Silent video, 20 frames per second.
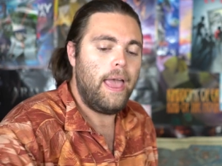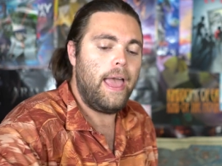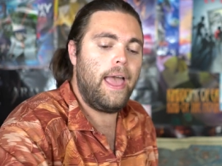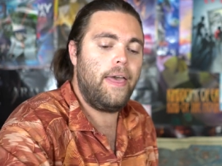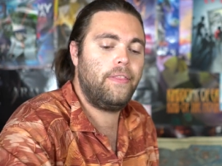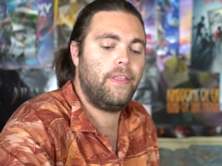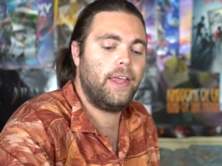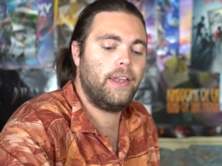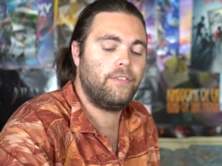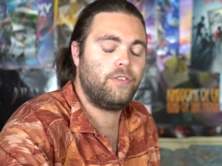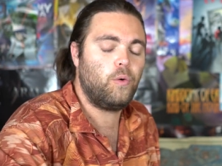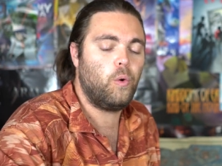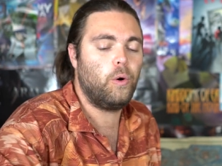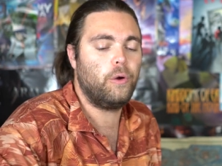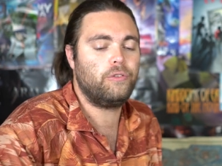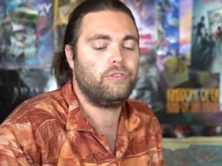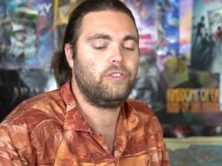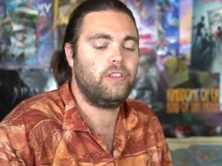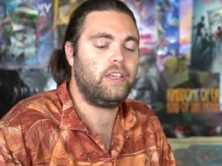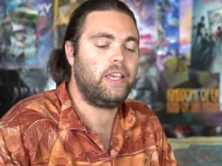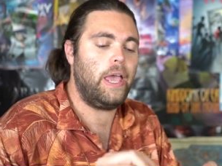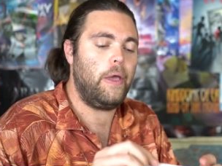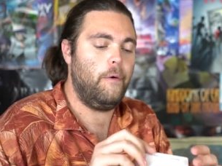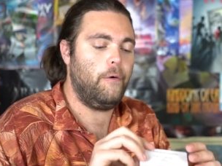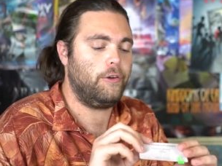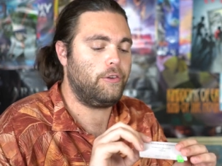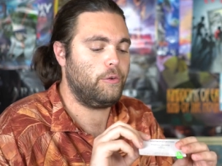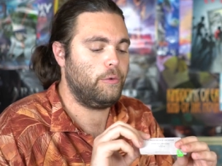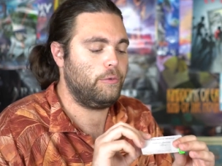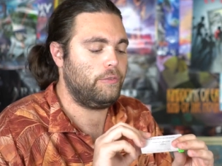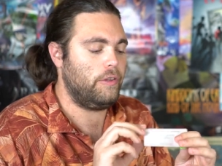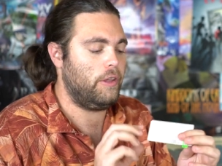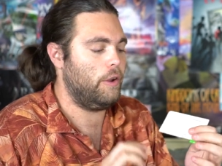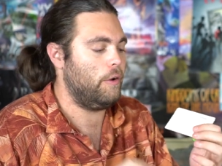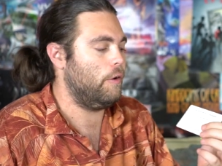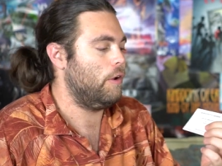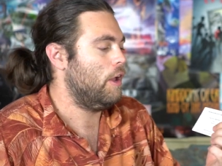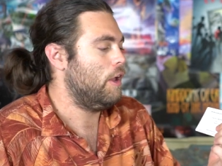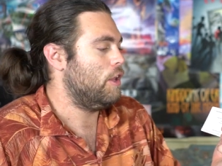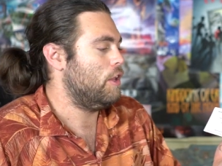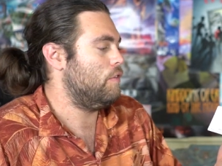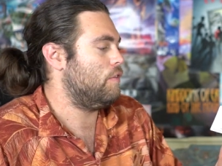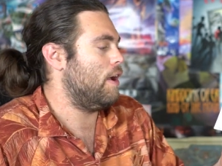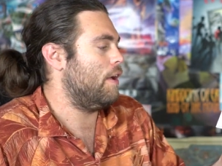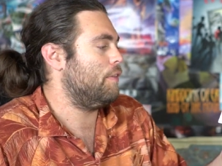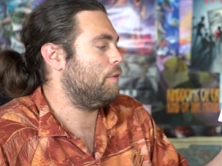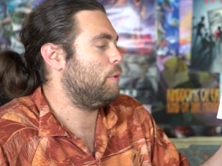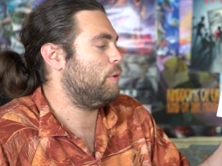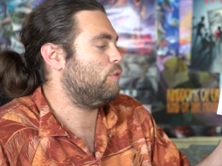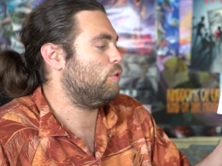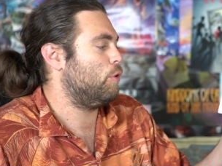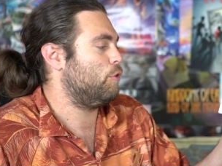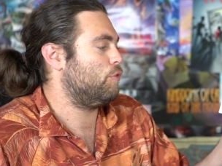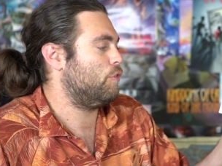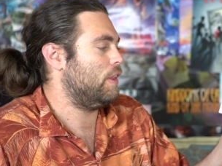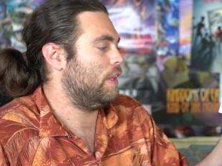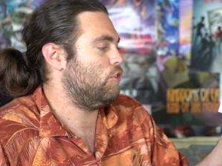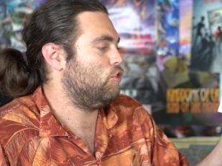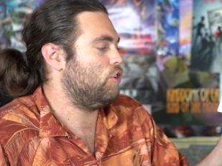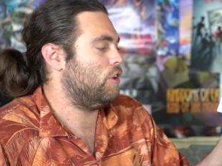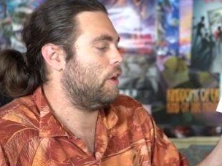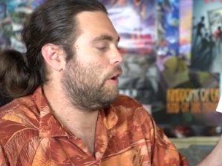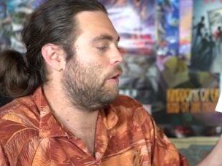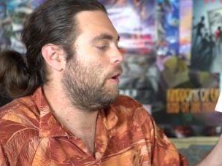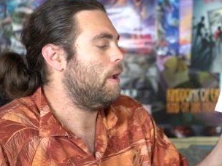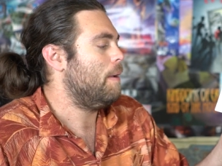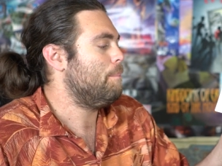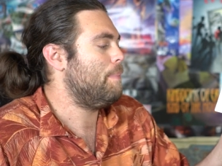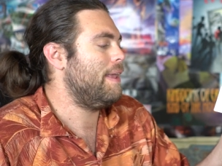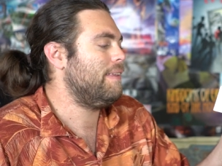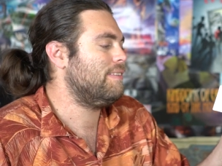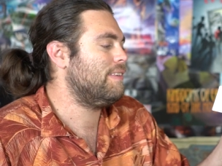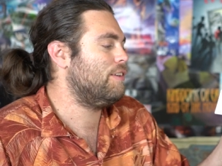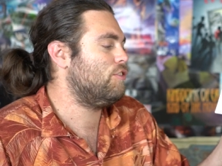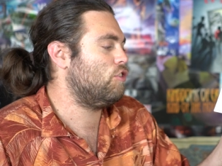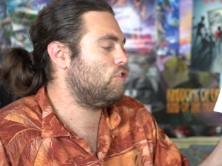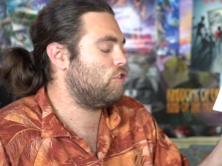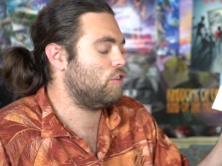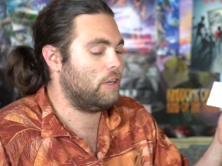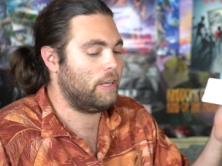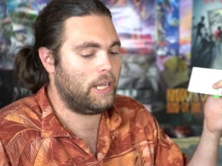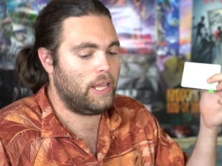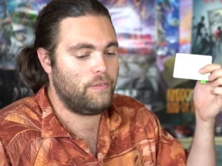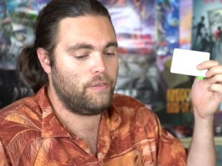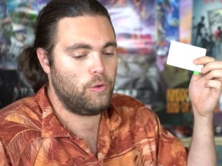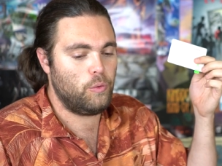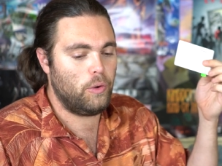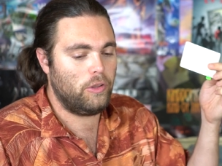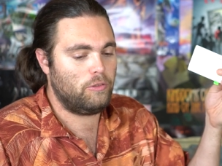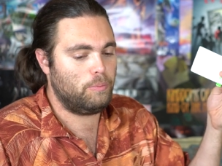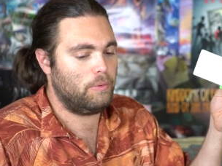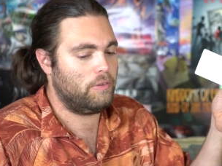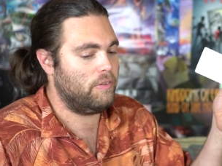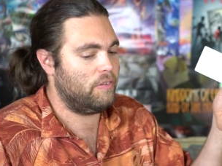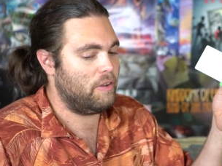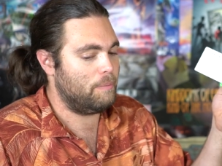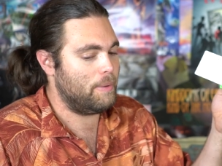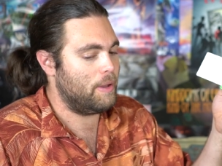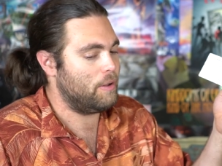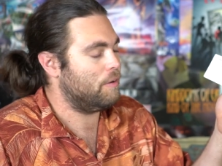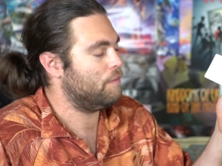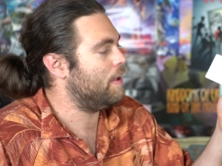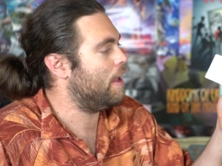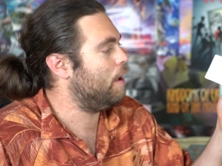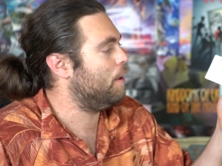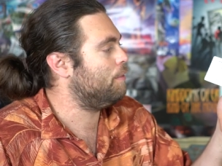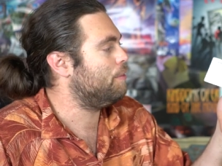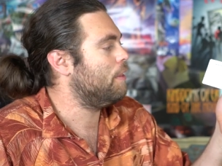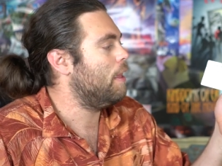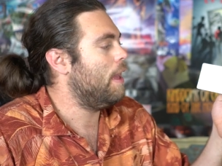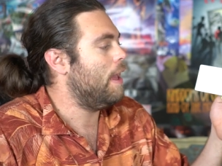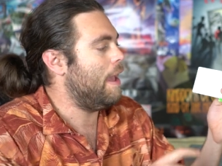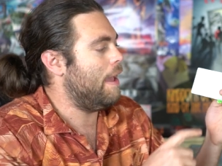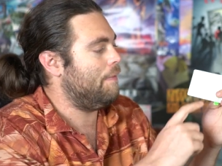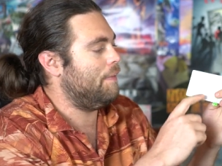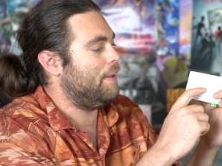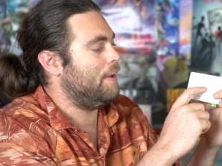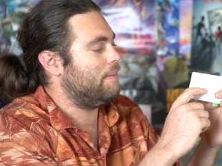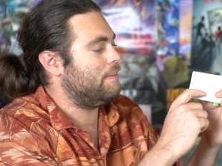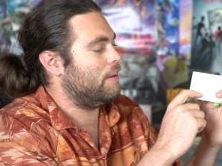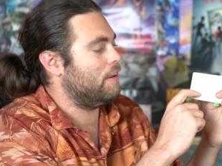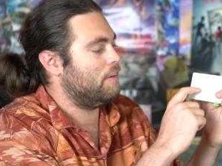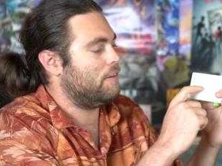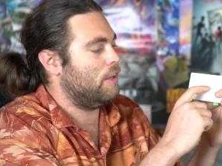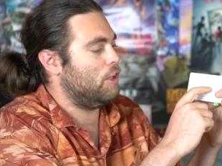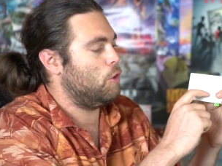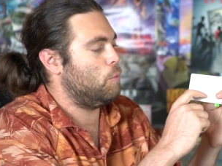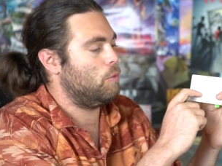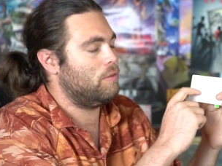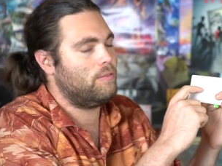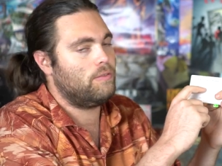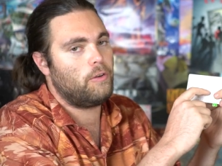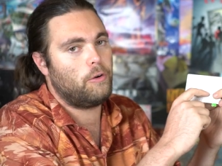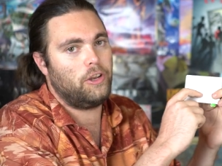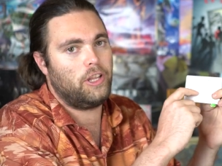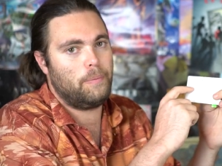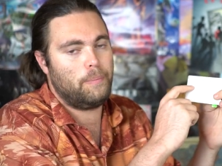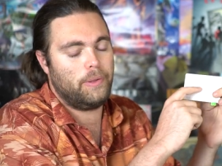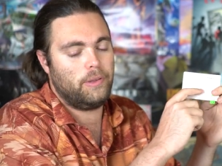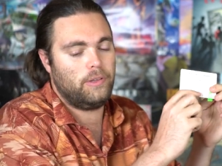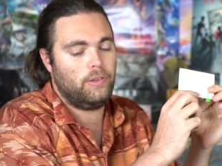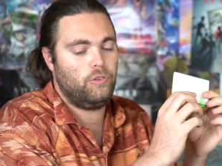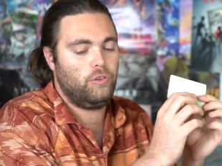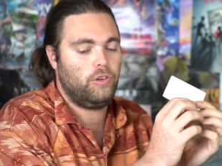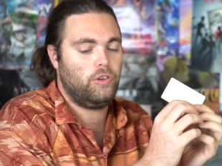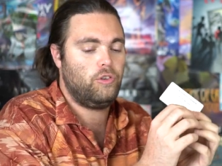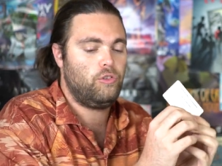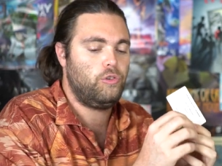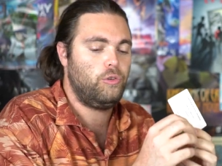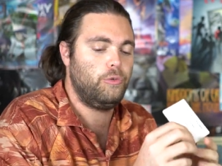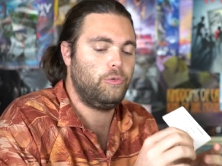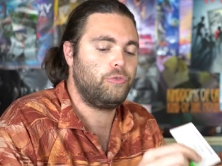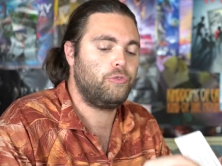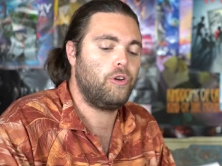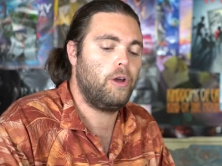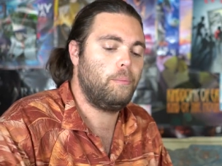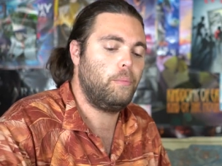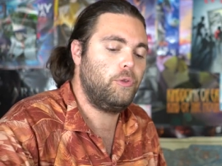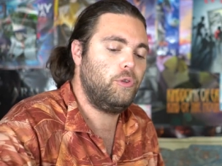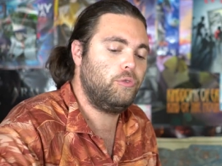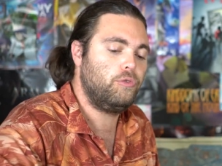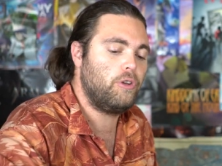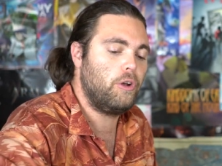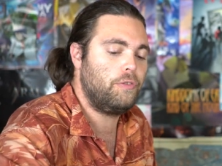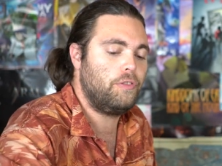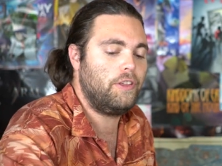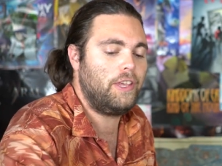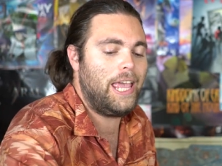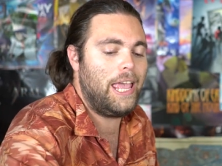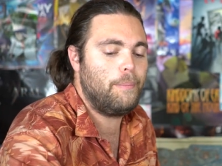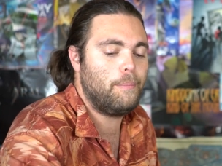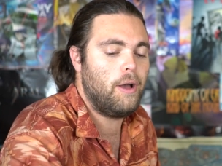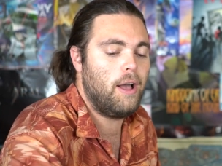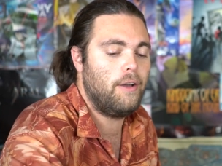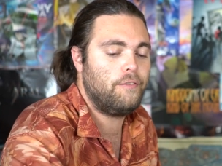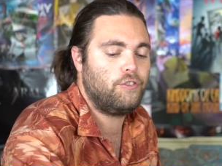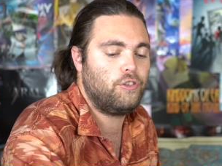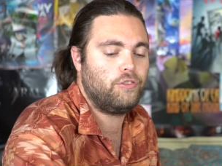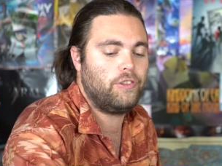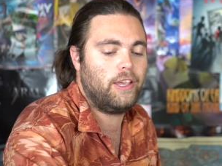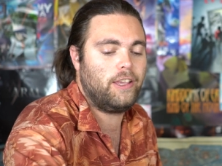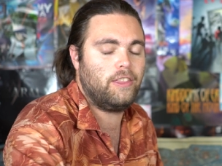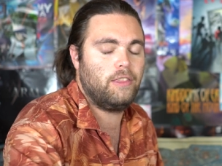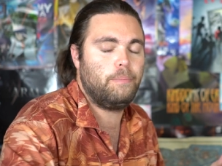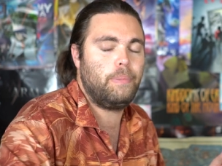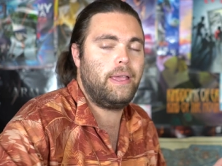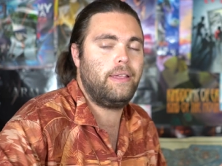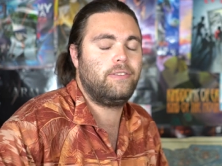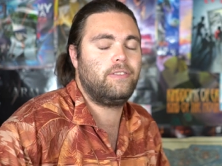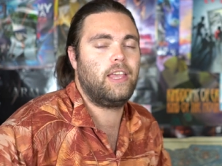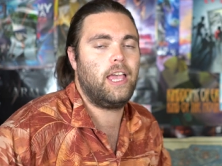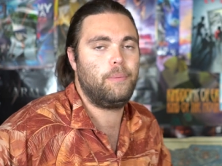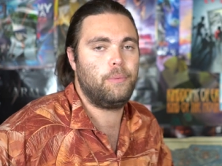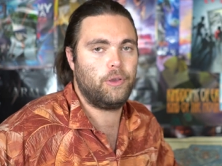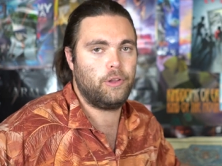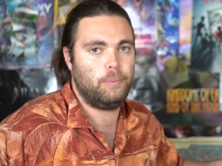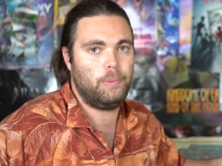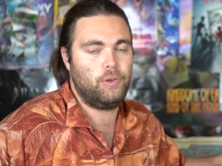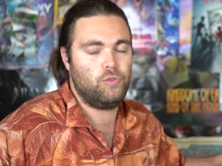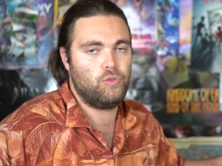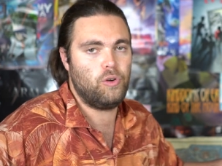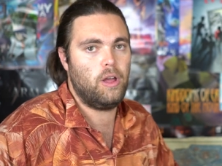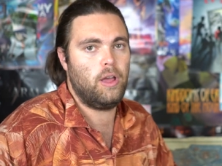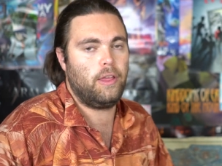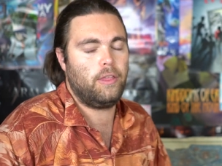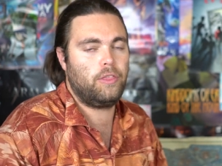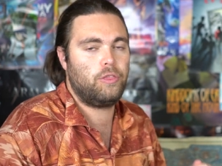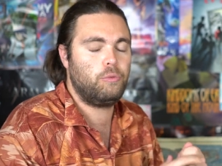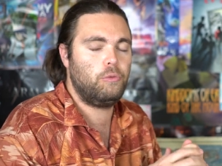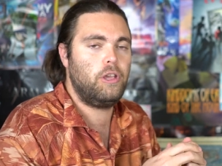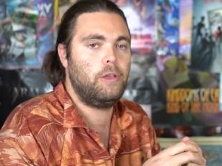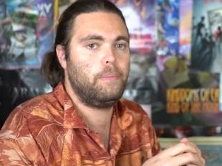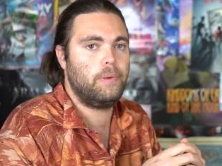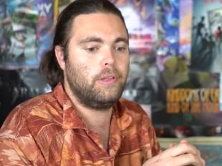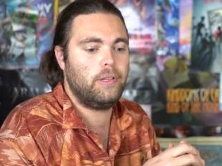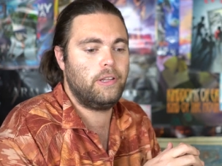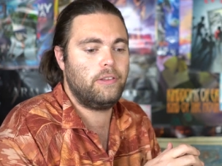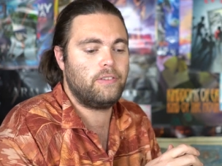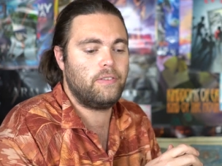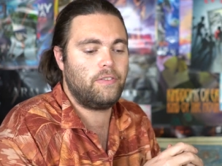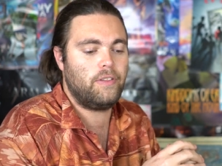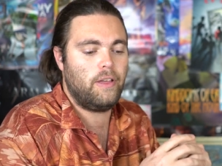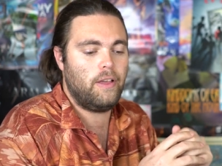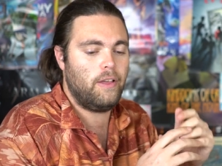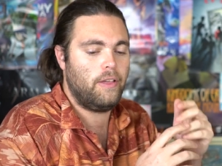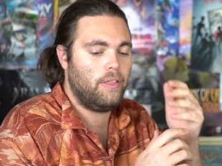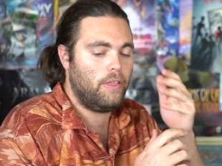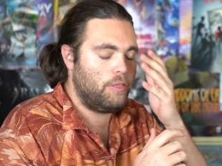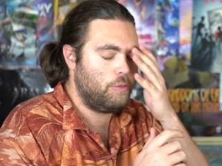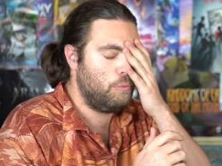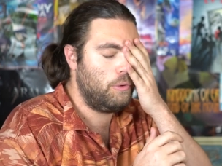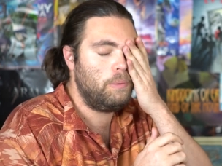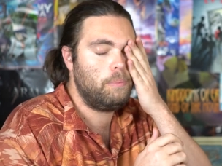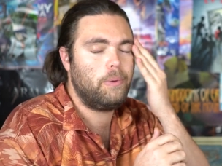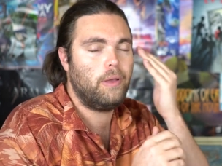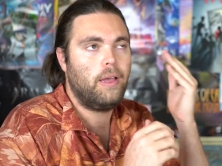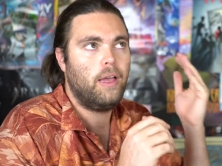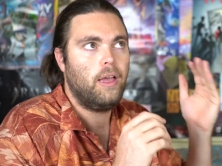And then of course the characters here. You've got the resourceful engineer, basically just going to give you a specific amount of health, and then it's going to tell you what starting abilities you get to choose from. When you start the game off, just like in the base game, you're going to be drawing three abilities of uh, three